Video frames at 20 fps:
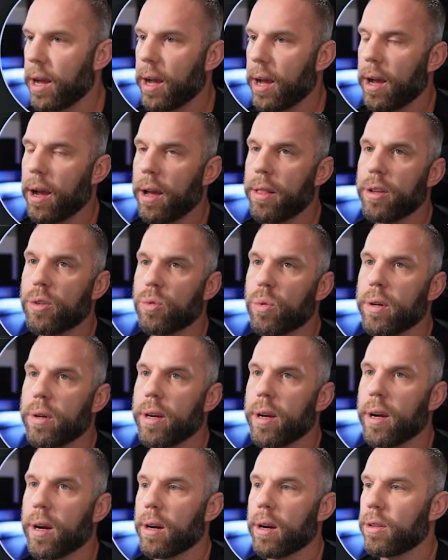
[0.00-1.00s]
uh, on this one
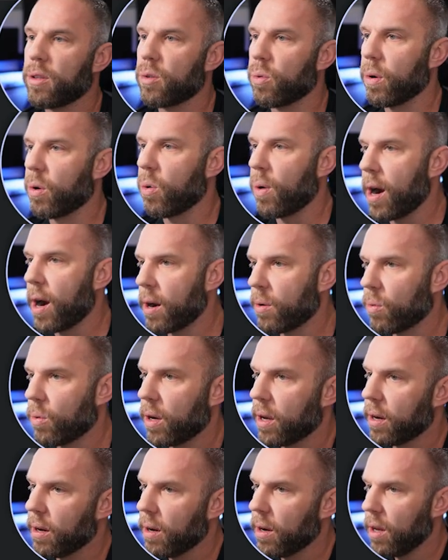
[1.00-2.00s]
here, it's required
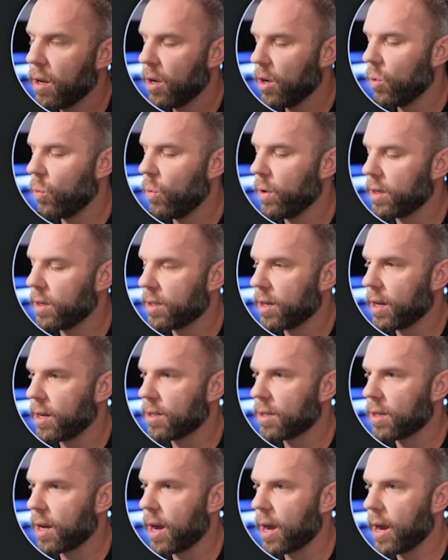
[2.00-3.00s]
one. We can say
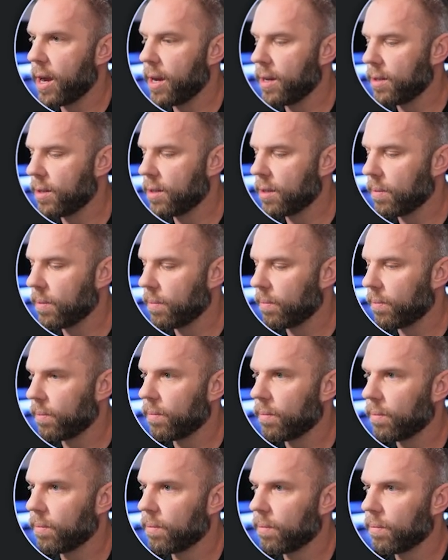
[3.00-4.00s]
size
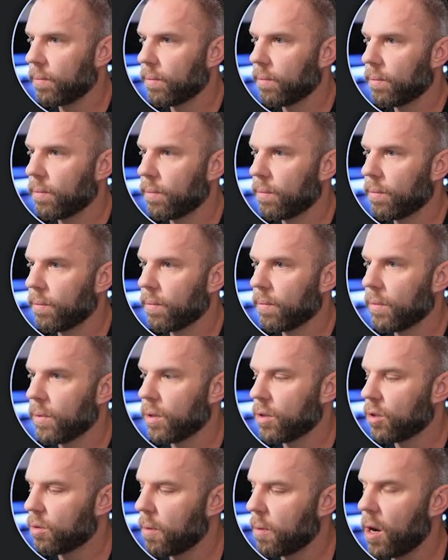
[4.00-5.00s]

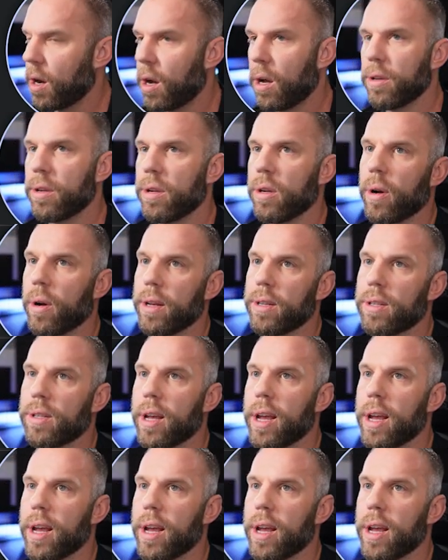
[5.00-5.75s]
small. You can go ahead and